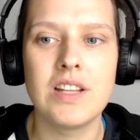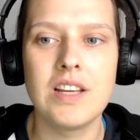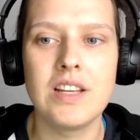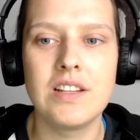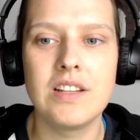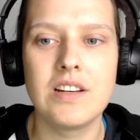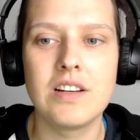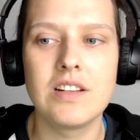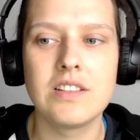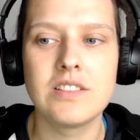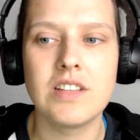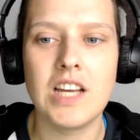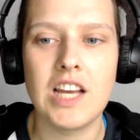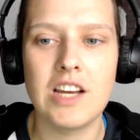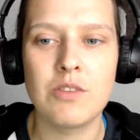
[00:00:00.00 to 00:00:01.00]
And I
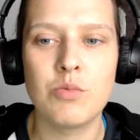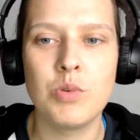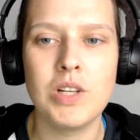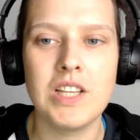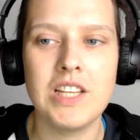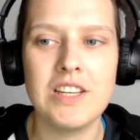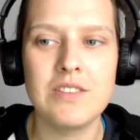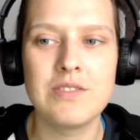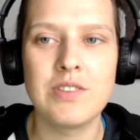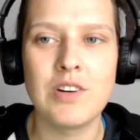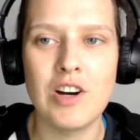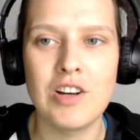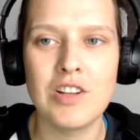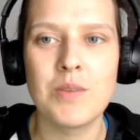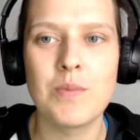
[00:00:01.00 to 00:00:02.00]
have really
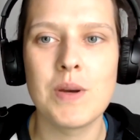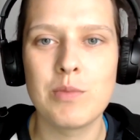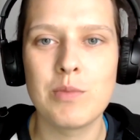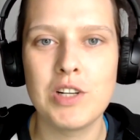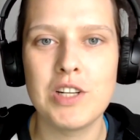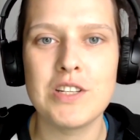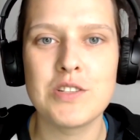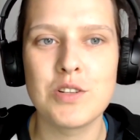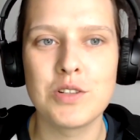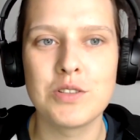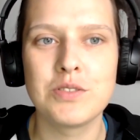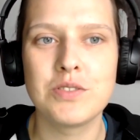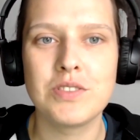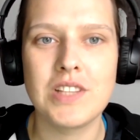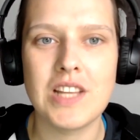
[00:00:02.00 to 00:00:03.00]
fond memories
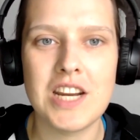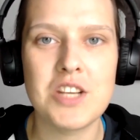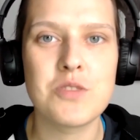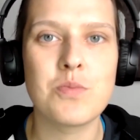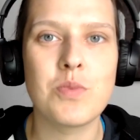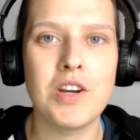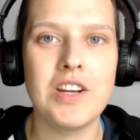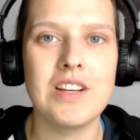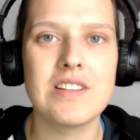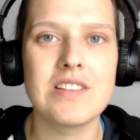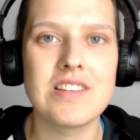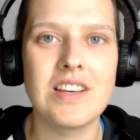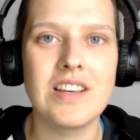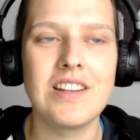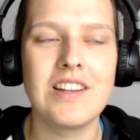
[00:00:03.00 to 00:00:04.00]
of that
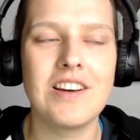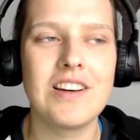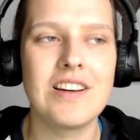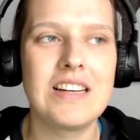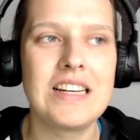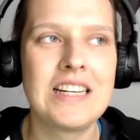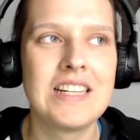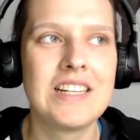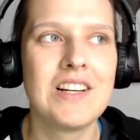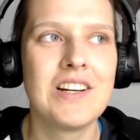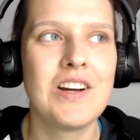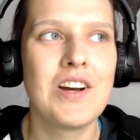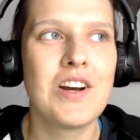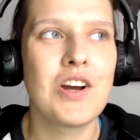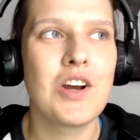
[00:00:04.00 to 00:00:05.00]
experience and
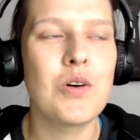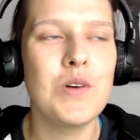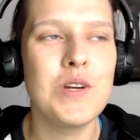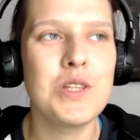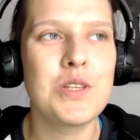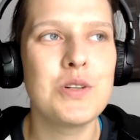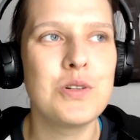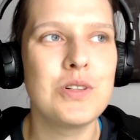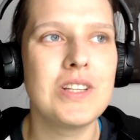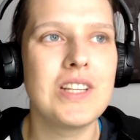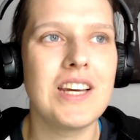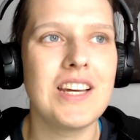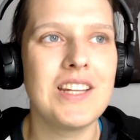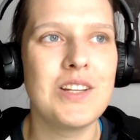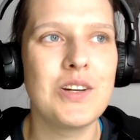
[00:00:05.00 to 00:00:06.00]
going through
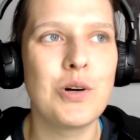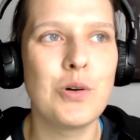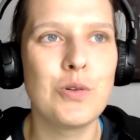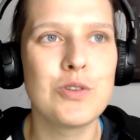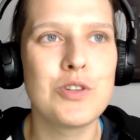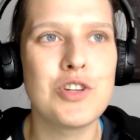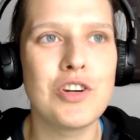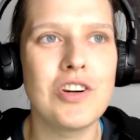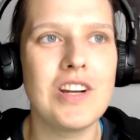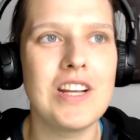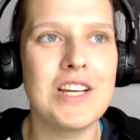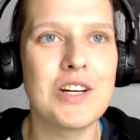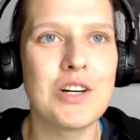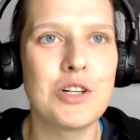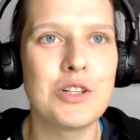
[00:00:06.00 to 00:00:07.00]
the whole
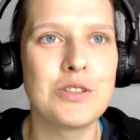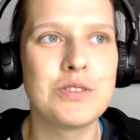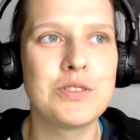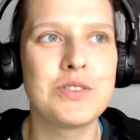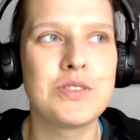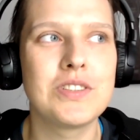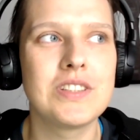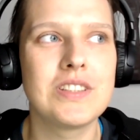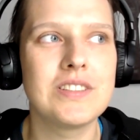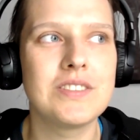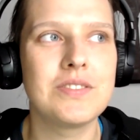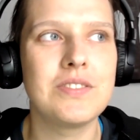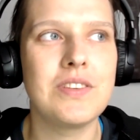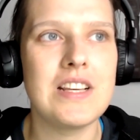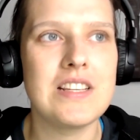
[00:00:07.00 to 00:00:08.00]
journey of
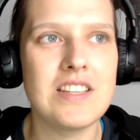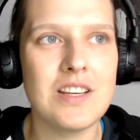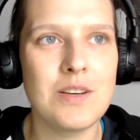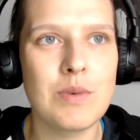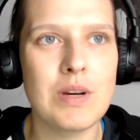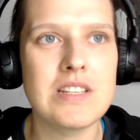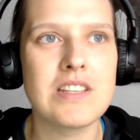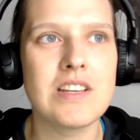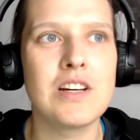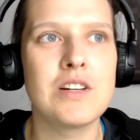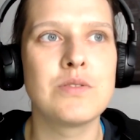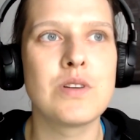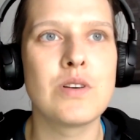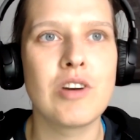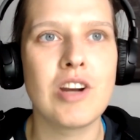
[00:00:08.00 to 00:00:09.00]
facing
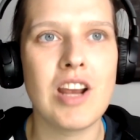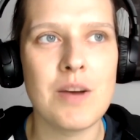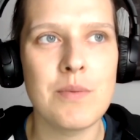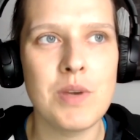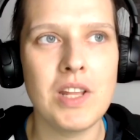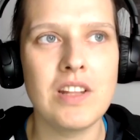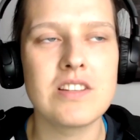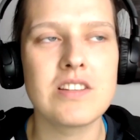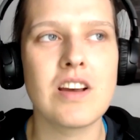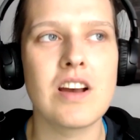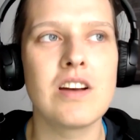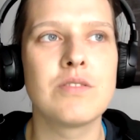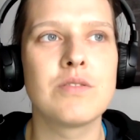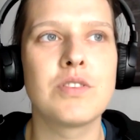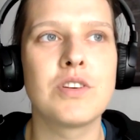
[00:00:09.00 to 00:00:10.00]
myself, overcoming
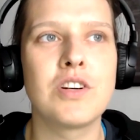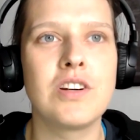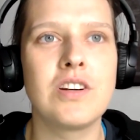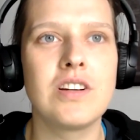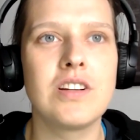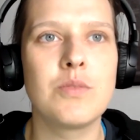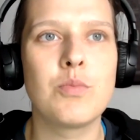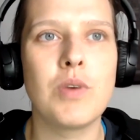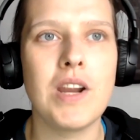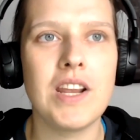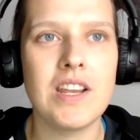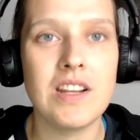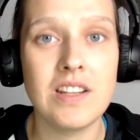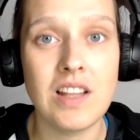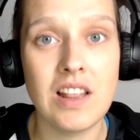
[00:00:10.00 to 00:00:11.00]
discomfort,
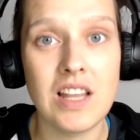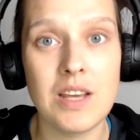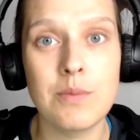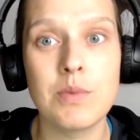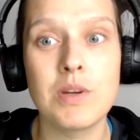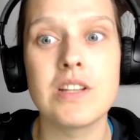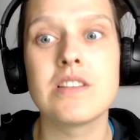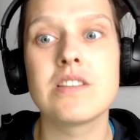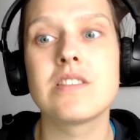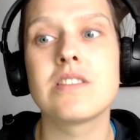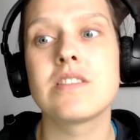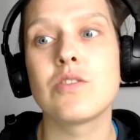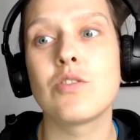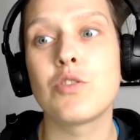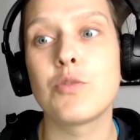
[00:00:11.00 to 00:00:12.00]
breaking the
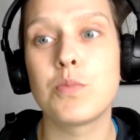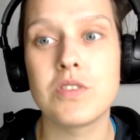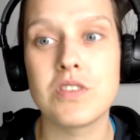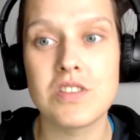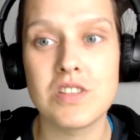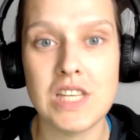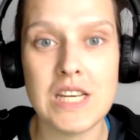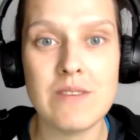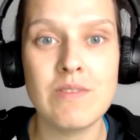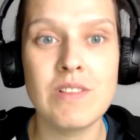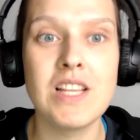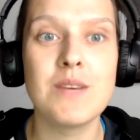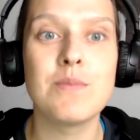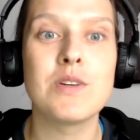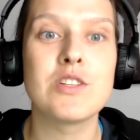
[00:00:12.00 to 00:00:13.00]
limits or perceived
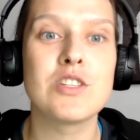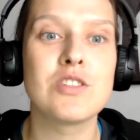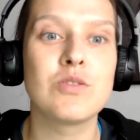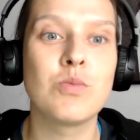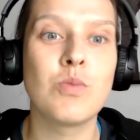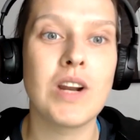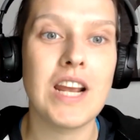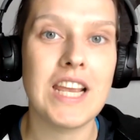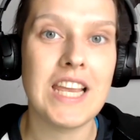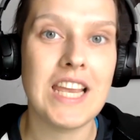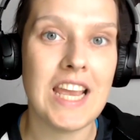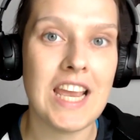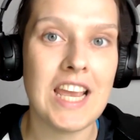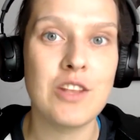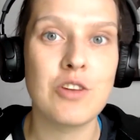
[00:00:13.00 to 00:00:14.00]
limits of what I
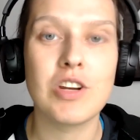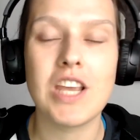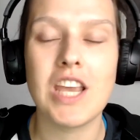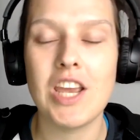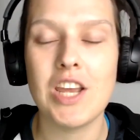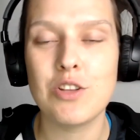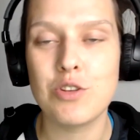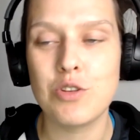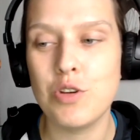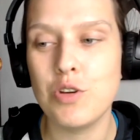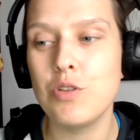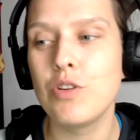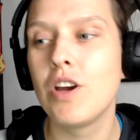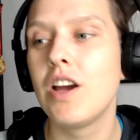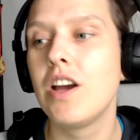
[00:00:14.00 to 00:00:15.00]
can or can't
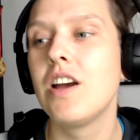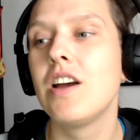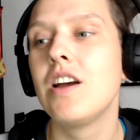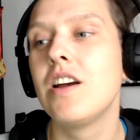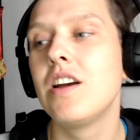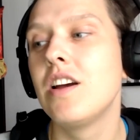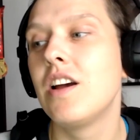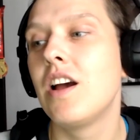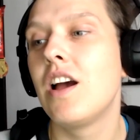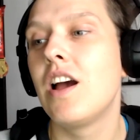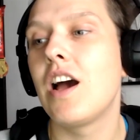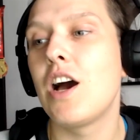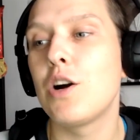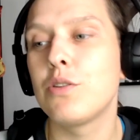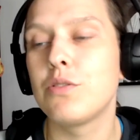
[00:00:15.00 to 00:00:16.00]
do,
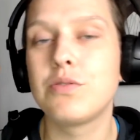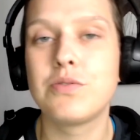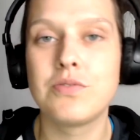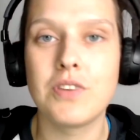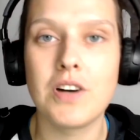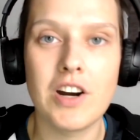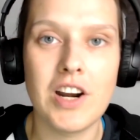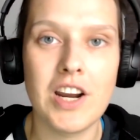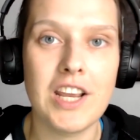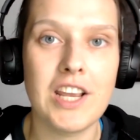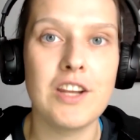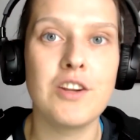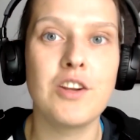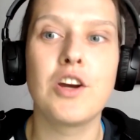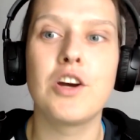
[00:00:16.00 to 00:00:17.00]
how far I
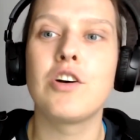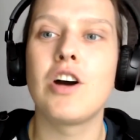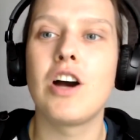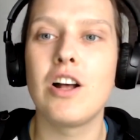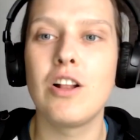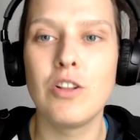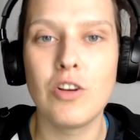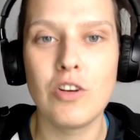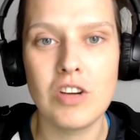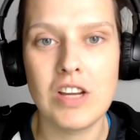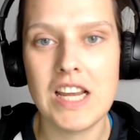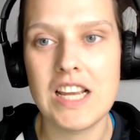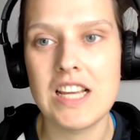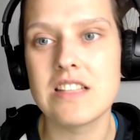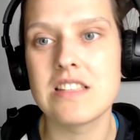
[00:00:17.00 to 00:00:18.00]
can go, how long
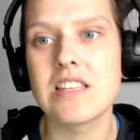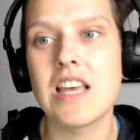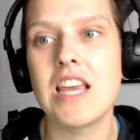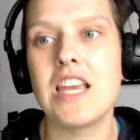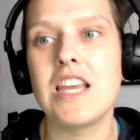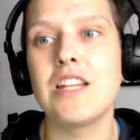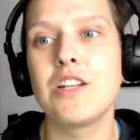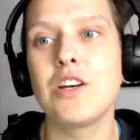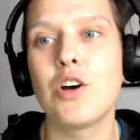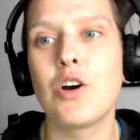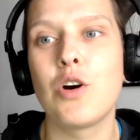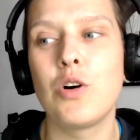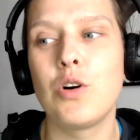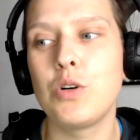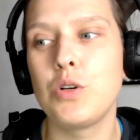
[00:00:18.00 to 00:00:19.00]
I can stay in the
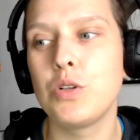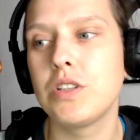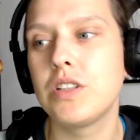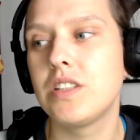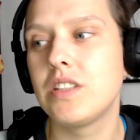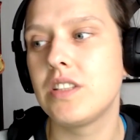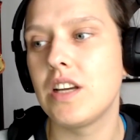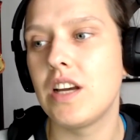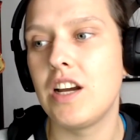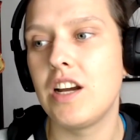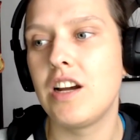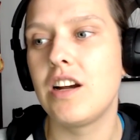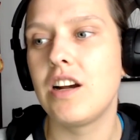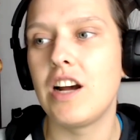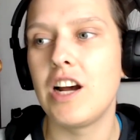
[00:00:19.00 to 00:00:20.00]
cold,
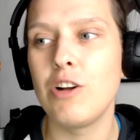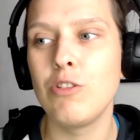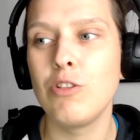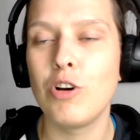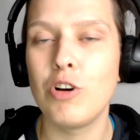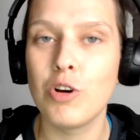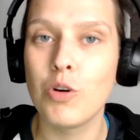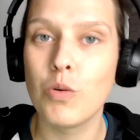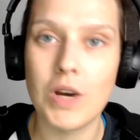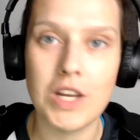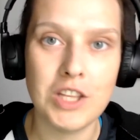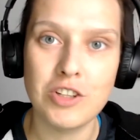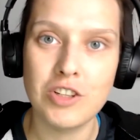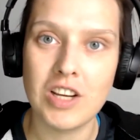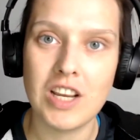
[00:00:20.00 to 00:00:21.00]
how long
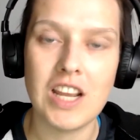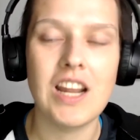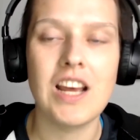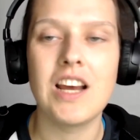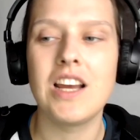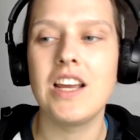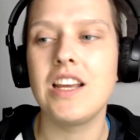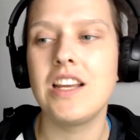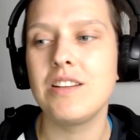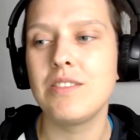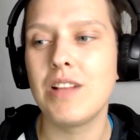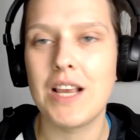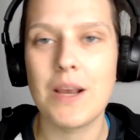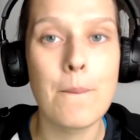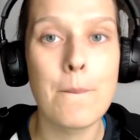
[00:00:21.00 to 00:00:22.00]
weather can I
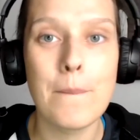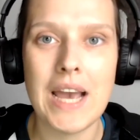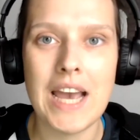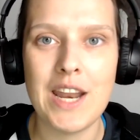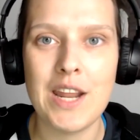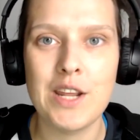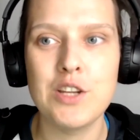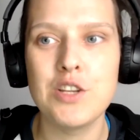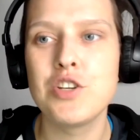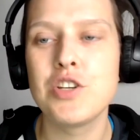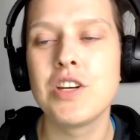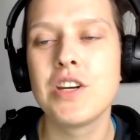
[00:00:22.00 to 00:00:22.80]
like manage.